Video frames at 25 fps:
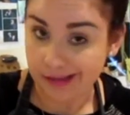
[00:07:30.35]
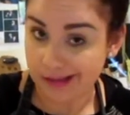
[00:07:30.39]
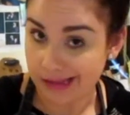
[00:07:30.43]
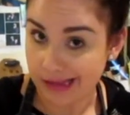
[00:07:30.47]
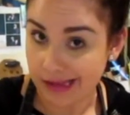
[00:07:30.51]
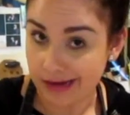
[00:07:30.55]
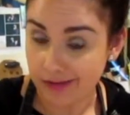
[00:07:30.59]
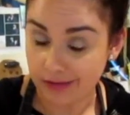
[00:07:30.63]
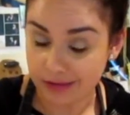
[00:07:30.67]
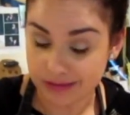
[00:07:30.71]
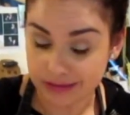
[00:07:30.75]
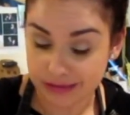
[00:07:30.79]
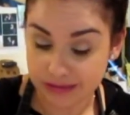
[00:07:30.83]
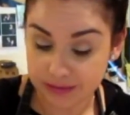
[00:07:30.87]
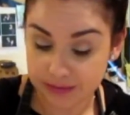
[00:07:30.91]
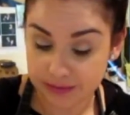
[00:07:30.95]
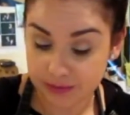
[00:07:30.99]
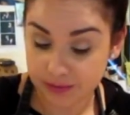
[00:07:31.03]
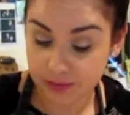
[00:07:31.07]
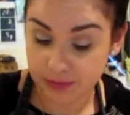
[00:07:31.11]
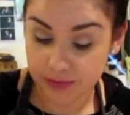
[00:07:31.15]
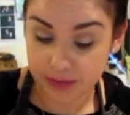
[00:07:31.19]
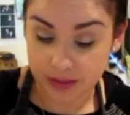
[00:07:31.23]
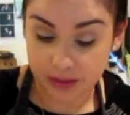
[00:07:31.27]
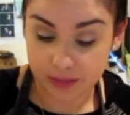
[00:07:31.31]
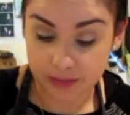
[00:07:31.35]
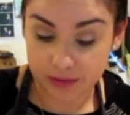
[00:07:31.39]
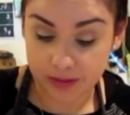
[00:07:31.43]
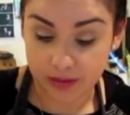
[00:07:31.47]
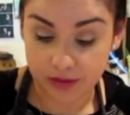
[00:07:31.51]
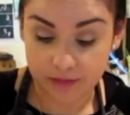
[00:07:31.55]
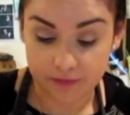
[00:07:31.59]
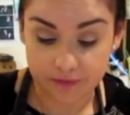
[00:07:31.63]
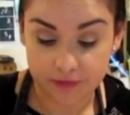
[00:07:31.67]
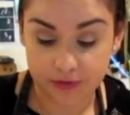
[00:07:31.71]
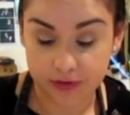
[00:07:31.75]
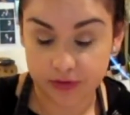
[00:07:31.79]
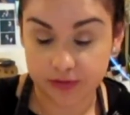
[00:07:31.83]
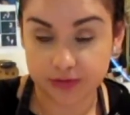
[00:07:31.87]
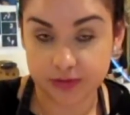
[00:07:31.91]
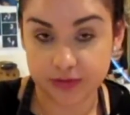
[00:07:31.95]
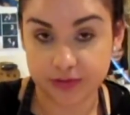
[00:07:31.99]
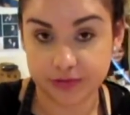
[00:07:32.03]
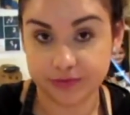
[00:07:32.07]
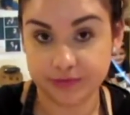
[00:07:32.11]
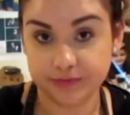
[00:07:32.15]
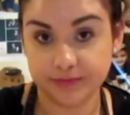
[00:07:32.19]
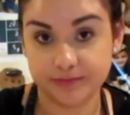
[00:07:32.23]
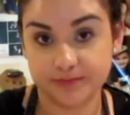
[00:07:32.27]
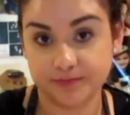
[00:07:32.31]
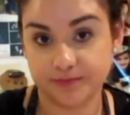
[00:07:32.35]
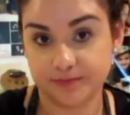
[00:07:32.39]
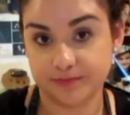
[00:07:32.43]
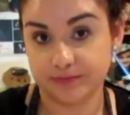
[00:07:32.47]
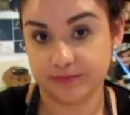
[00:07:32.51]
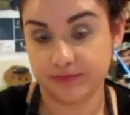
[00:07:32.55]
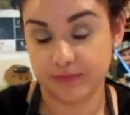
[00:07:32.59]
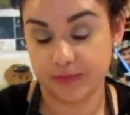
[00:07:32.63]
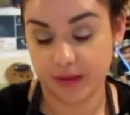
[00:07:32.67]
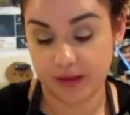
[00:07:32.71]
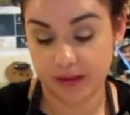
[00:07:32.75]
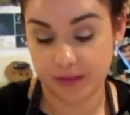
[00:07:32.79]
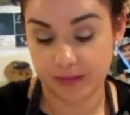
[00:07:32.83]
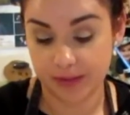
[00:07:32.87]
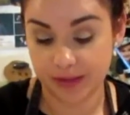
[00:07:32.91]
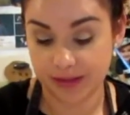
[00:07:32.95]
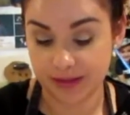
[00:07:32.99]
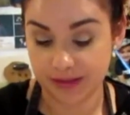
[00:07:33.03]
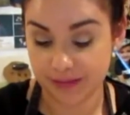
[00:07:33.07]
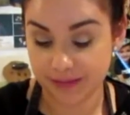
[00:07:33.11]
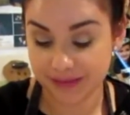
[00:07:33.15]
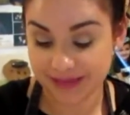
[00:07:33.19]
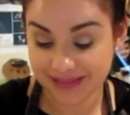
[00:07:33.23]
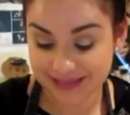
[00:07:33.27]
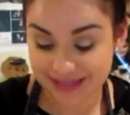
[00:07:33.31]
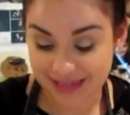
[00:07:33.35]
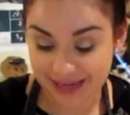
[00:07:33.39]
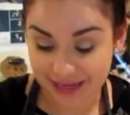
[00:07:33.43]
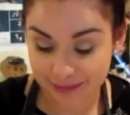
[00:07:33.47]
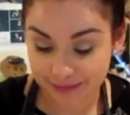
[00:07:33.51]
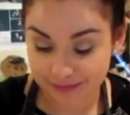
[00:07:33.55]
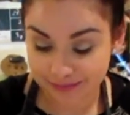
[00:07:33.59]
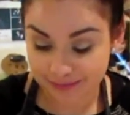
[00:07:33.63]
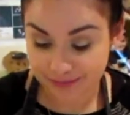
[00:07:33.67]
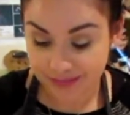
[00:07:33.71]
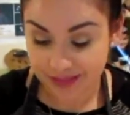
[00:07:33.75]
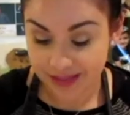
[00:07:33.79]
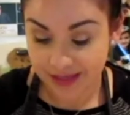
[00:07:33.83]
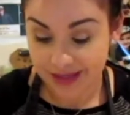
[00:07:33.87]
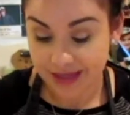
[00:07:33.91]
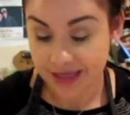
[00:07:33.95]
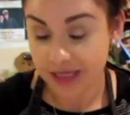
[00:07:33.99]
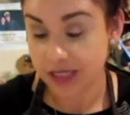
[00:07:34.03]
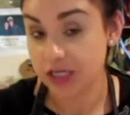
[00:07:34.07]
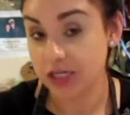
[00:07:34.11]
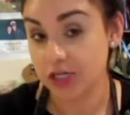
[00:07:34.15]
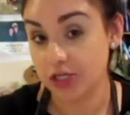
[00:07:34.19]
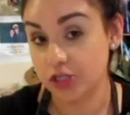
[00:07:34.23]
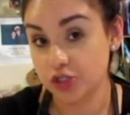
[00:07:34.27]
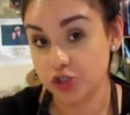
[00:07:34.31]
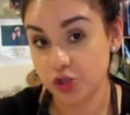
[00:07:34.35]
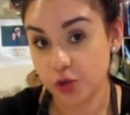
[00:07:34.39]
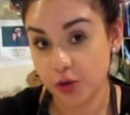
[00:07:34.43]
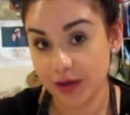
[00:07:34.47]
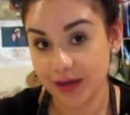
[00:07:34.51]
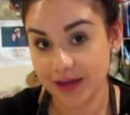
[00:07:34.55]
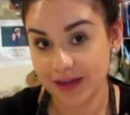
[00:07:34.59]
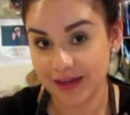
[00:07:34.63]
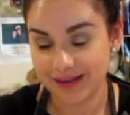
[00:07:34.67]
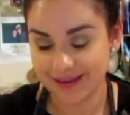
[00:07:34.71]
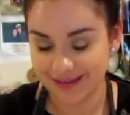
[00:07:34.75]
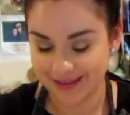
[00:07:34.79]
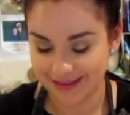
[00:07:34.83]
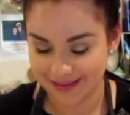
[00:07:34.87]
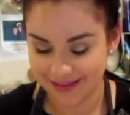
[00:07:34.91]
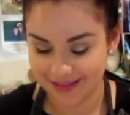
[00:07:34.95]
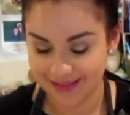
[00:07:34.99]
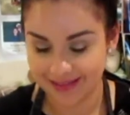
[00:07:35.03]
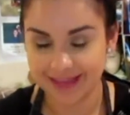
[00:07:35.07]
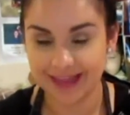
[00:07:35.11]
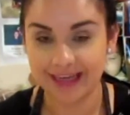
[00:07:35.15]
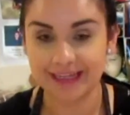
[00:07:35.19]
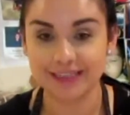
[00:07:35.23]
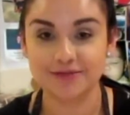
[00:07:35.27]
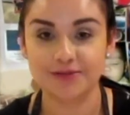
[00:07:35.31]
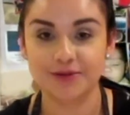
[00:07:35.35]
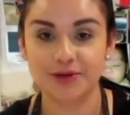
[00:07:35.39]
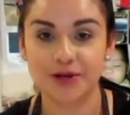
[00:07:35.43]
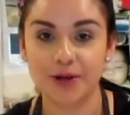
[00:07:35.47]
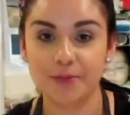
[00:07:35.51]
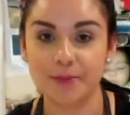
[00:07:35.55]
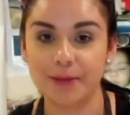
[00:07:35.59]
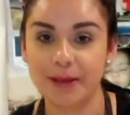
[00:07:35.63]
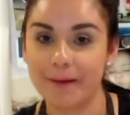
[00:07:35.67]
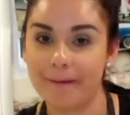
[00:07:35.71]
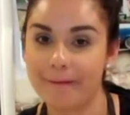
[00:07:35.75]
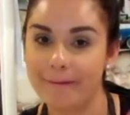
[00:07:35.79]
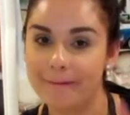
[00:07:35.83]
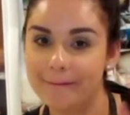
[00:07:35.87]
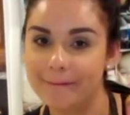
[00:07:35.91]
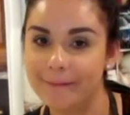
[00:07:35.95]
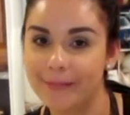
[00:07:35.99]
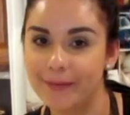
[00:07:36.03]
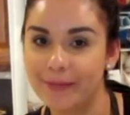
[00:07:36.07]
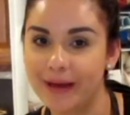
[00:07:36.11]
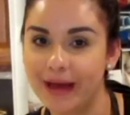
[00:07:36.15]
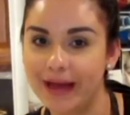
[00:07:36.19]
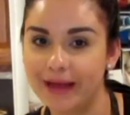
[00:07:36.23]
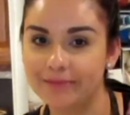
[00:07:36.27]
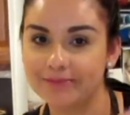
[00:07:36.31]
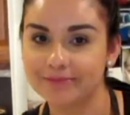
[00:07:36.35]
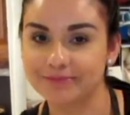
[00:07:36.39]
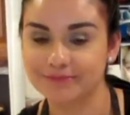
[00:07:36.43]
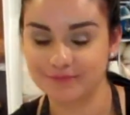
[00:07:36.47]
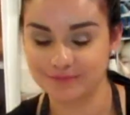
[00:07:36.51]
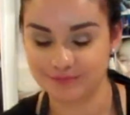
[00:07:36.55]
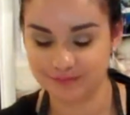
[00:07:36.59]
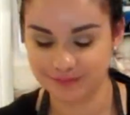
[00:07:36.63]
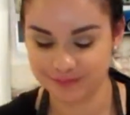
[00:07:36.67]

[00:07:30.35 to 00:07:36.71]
That recipe will be coming up for you soon. But in the meantime, enjoy. Thanks for coming. Bye-bye.